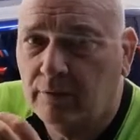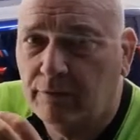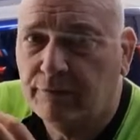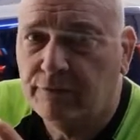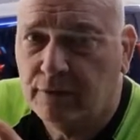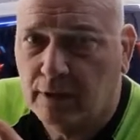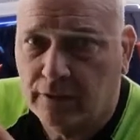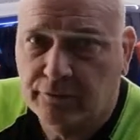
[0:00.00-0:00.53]

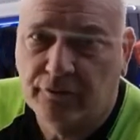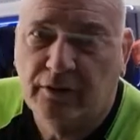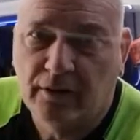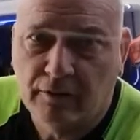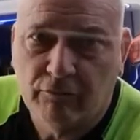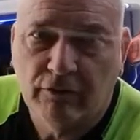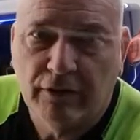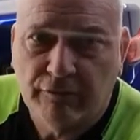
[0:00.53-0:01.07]

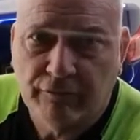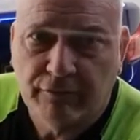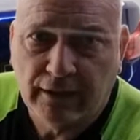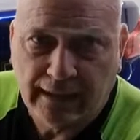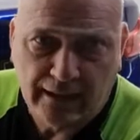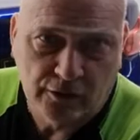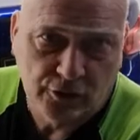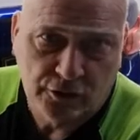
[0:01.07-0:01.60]
frosty
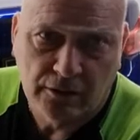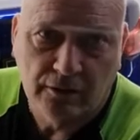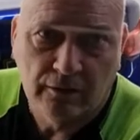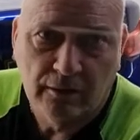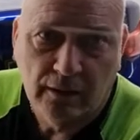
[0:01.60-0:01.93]
reflection.